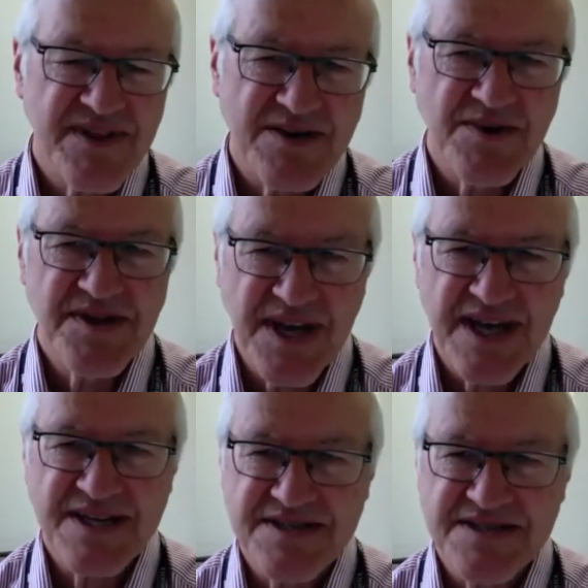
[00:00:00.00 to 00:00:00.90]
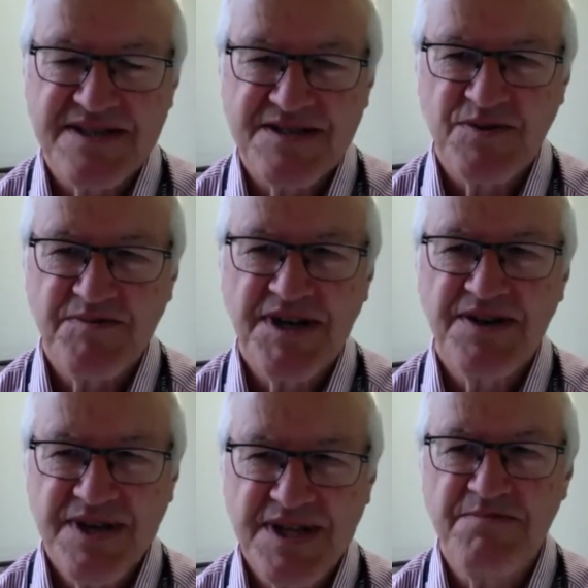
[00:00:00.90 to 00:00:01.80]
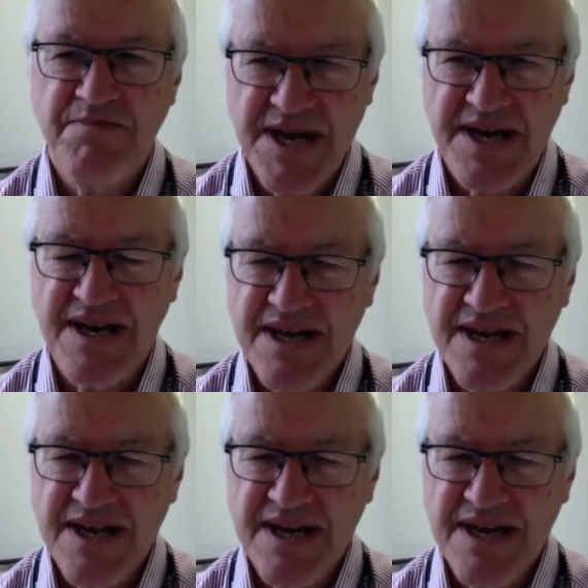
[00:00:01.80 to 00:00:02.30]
that were the case, this would be a really big,